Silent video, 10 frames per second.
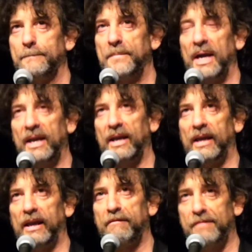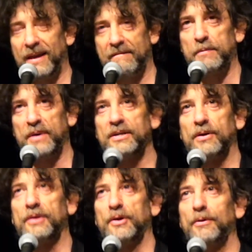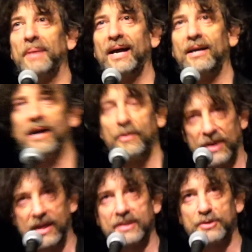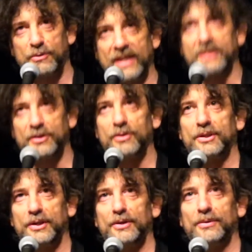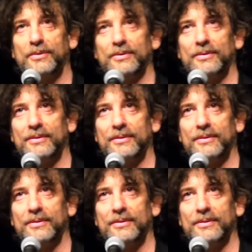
But if they ever bring Doctor Who back, I would like to write a Doctor Who.